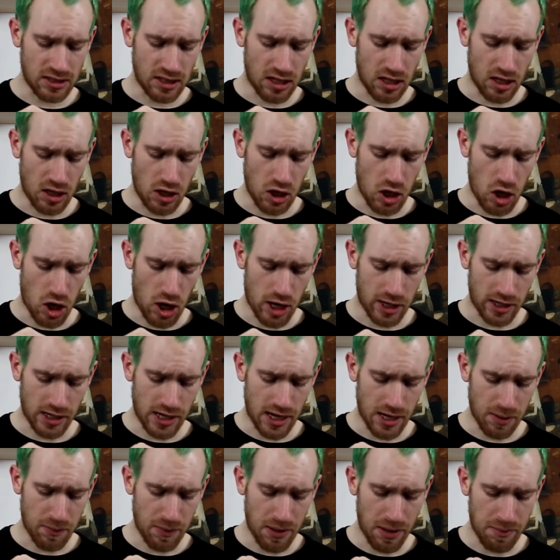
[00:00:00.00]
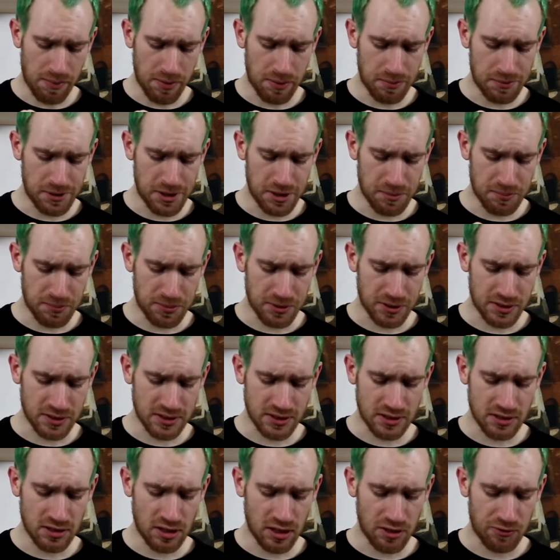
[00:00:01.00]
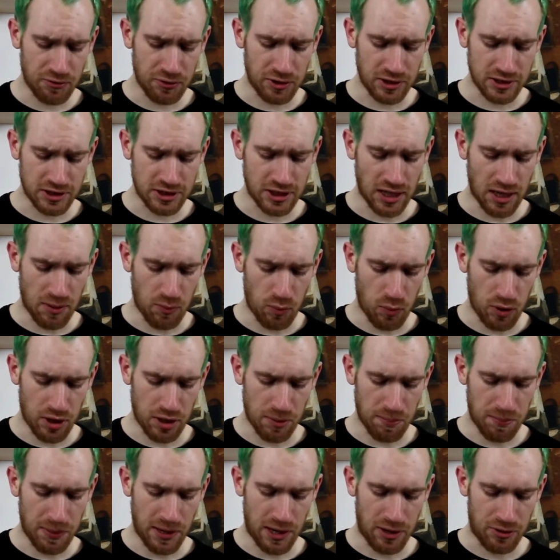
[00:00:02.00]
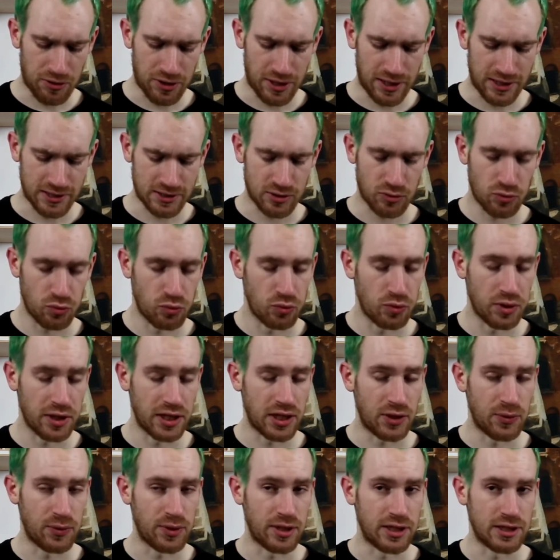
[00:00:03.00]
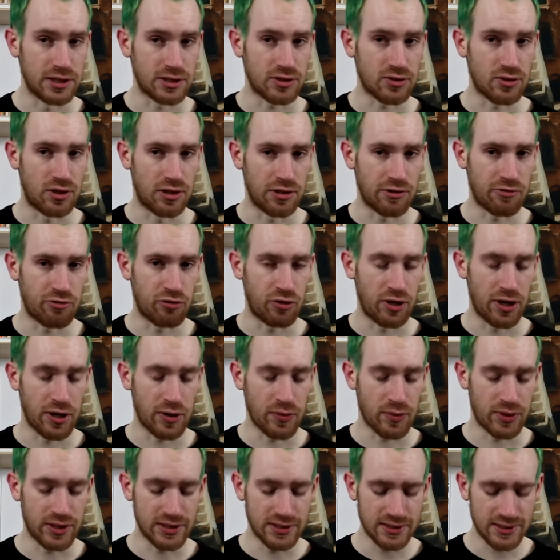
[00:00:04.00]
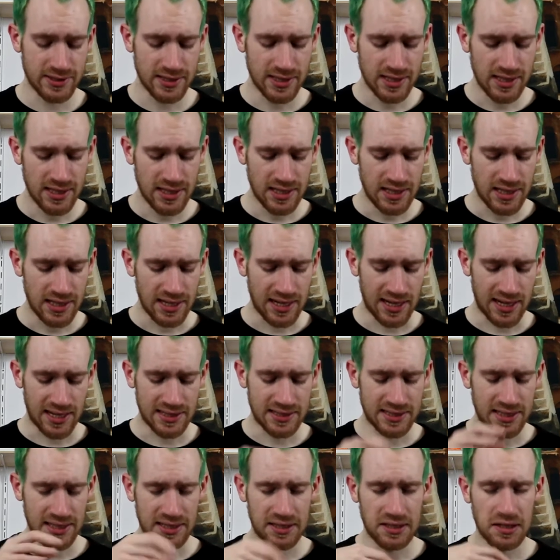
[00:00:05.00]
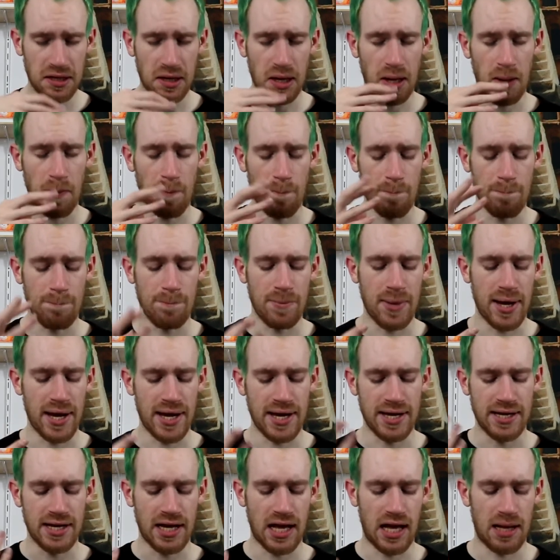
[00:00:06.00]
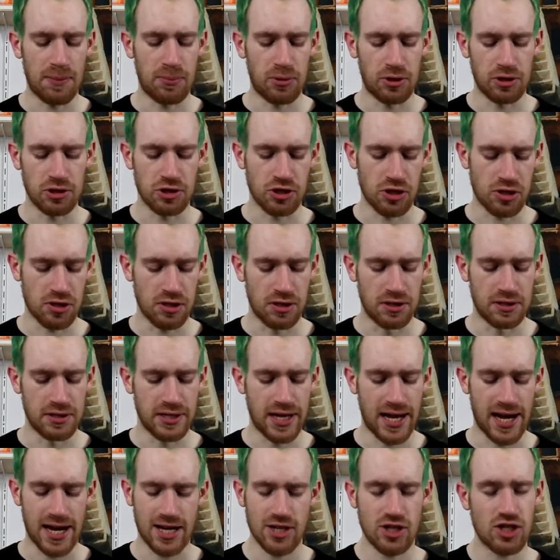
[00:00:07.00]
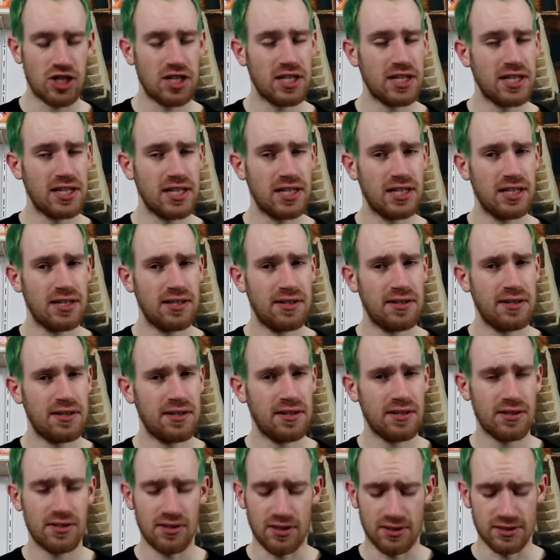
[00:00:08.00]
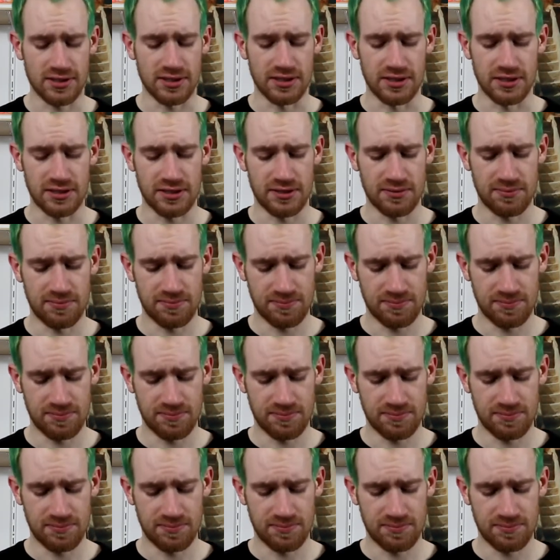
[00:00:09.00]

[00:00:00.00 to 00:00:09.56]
a lot like peppermint, but this is not the first time where the powder has a really, really strong fragrance. And then the made up hot chocolate actually doesn't.